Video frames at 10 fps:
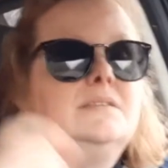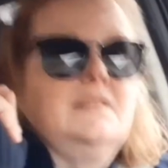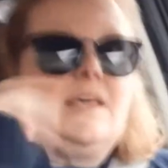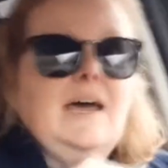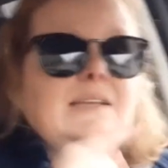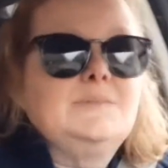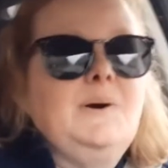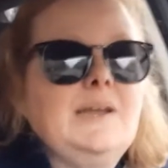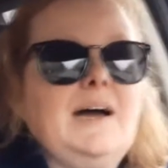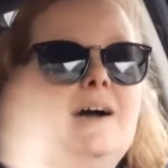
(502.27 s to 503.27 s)
That is
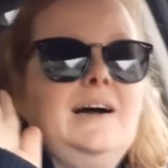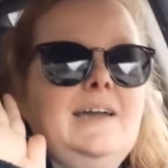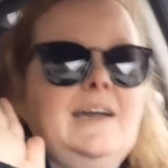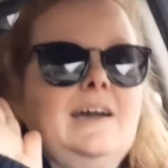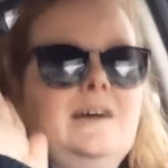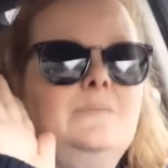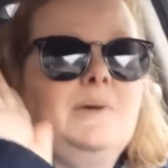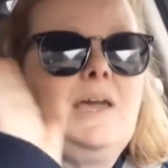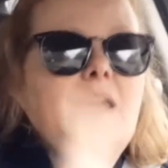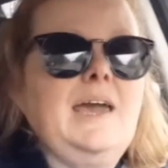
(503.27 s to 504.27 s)
what I am
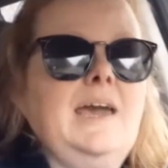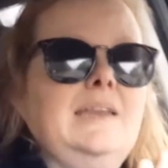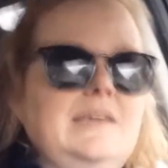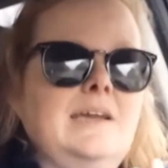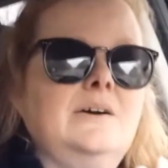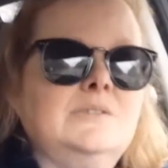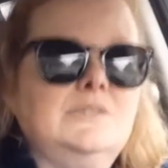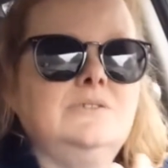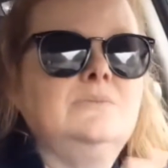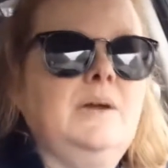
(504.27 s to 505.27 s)
heading out to
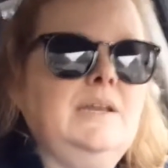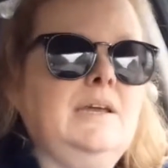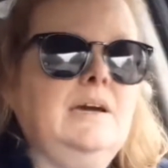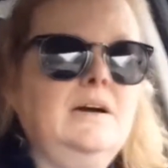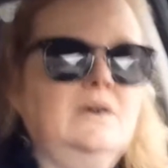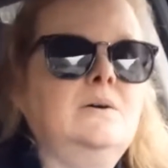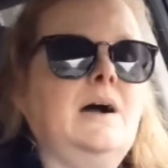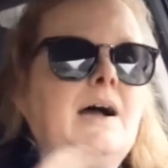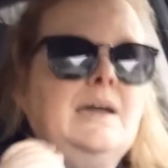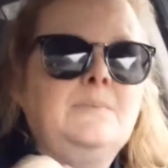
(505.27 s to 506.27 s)
do right now.
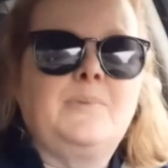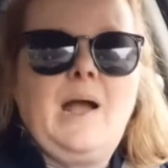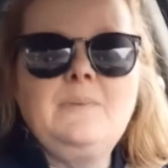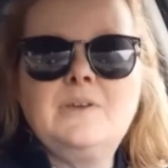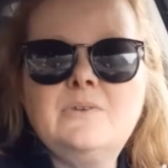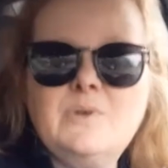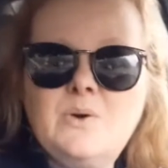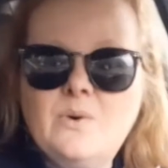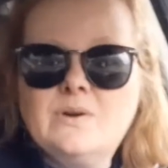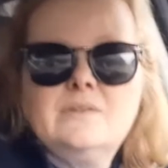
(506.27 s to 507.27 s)
I am probably going to
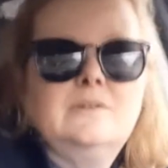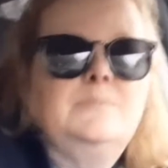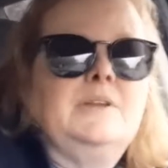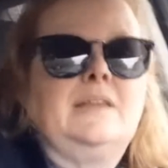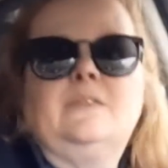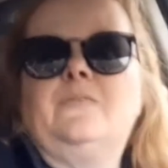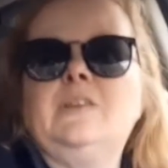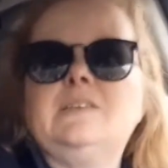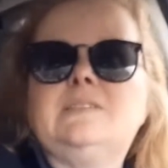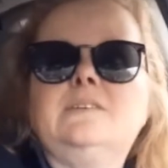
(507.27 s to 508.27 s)
record a little bit at the
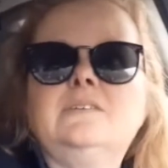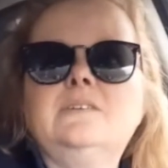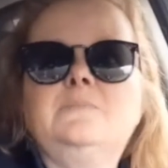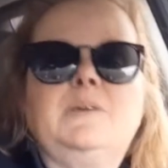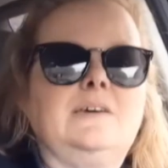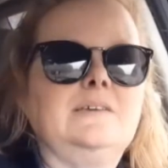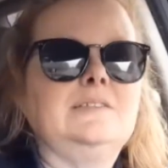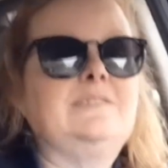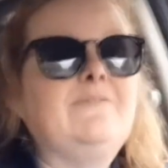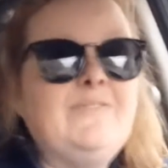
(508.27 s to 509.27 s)
fitness center, because
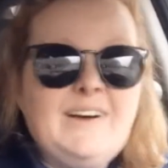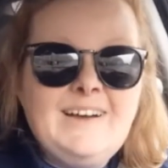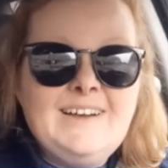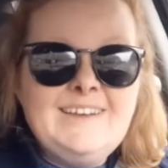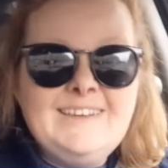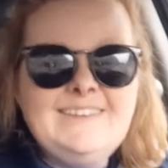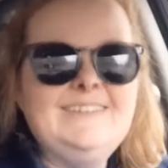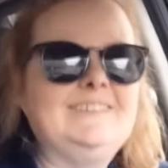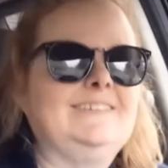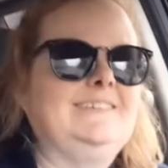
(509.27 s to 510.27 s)
fun!
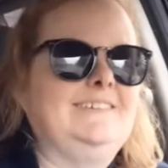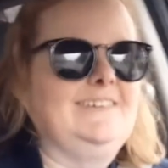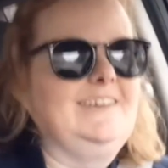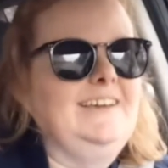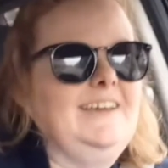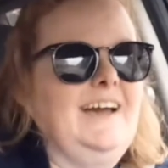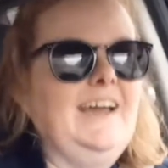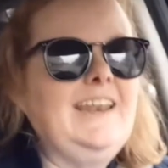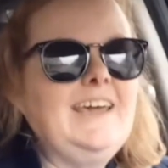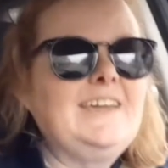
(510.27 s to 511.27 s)

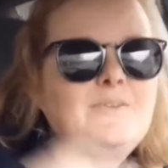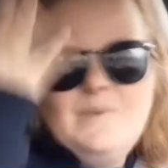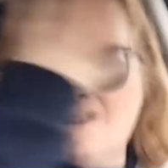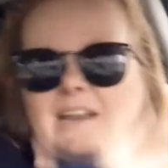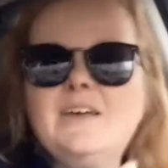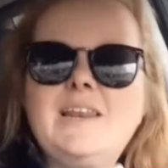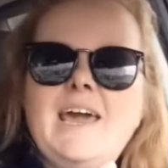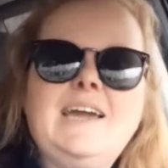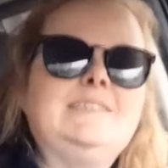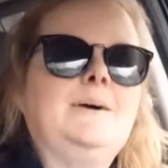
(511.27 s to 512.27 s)
I like it when I look
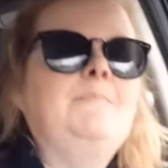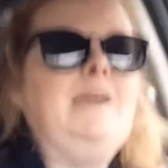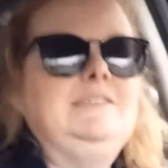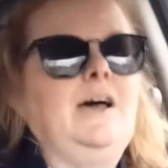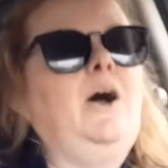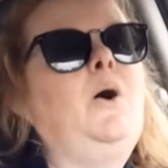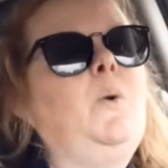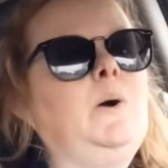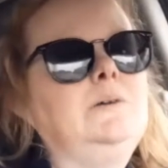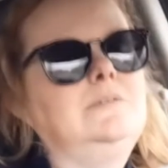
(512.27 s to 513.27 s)
like a
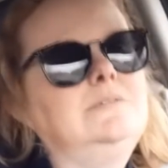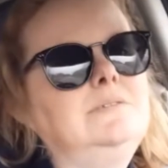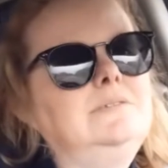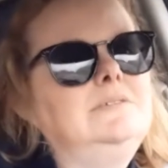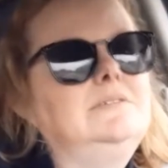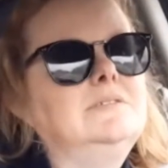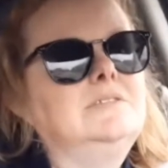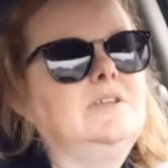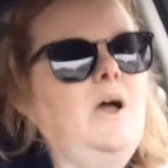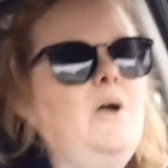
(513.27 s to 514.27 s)
tomato.
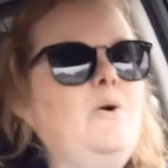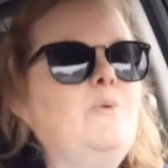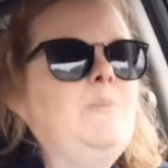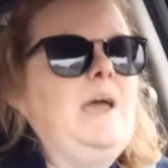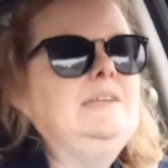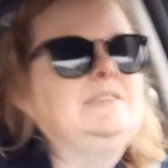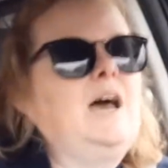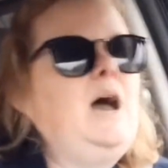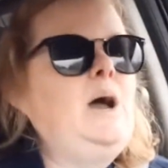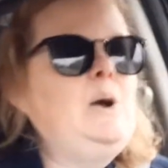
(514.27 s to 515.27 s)

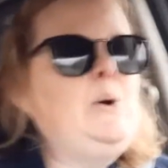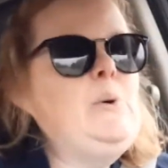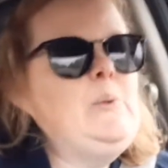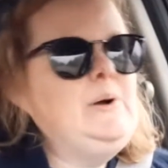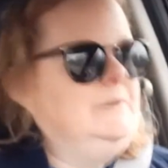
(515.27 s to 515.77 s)
Tomato!